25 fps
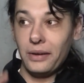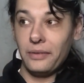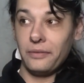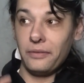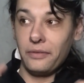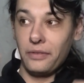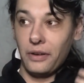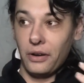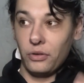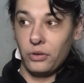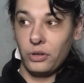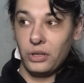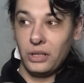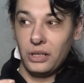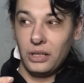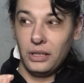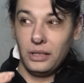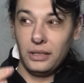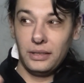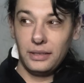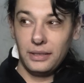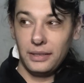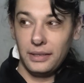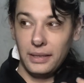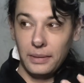very
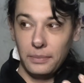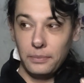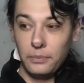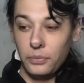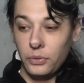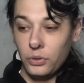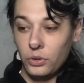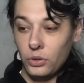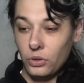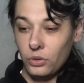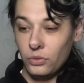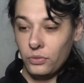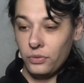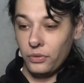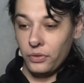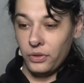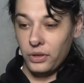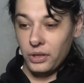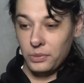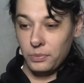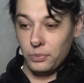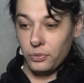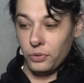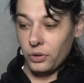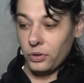simple for this
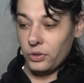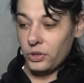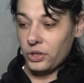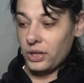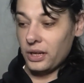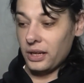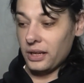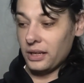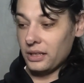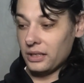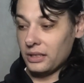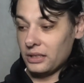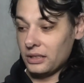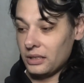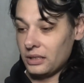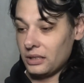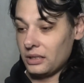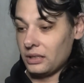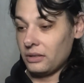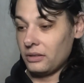project.